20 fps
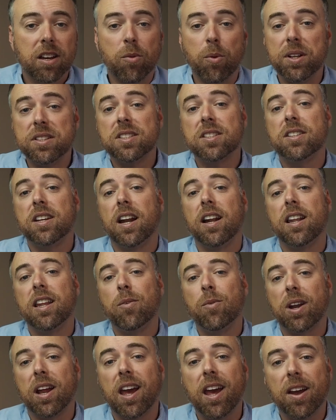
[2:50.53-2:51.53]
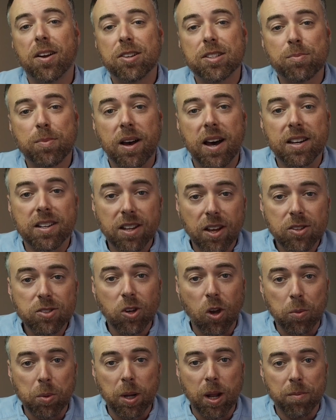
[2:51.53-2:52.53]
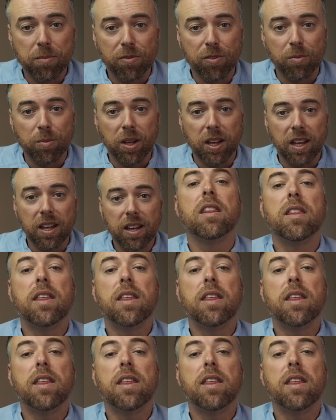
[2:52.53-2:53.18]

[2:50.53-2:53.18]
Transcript: Coincidentally, when a hangar spot does open up for me,